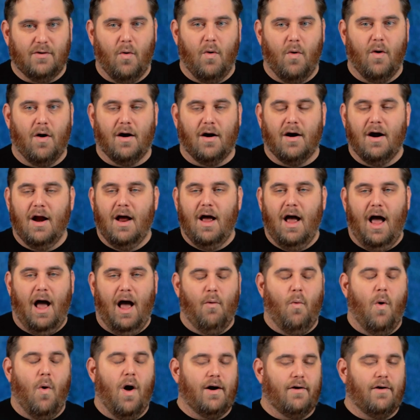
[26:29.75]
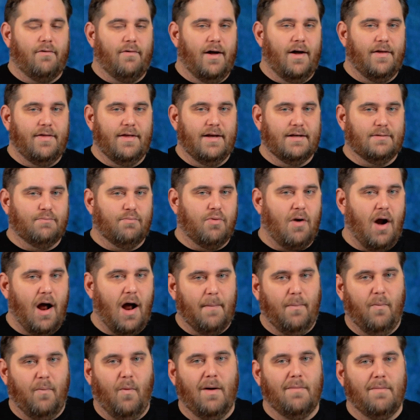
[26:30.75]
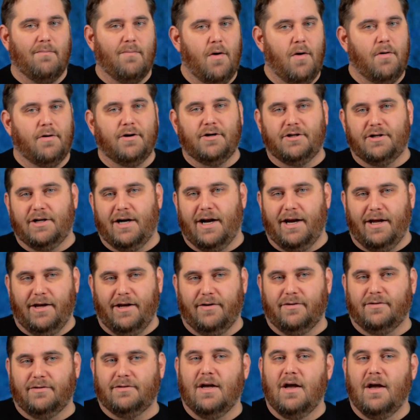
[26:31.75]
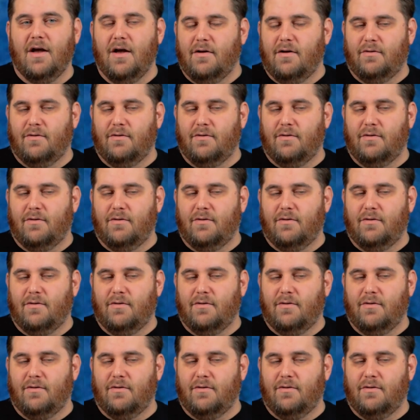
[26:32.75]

Or I want to run this prop, what motor should I use?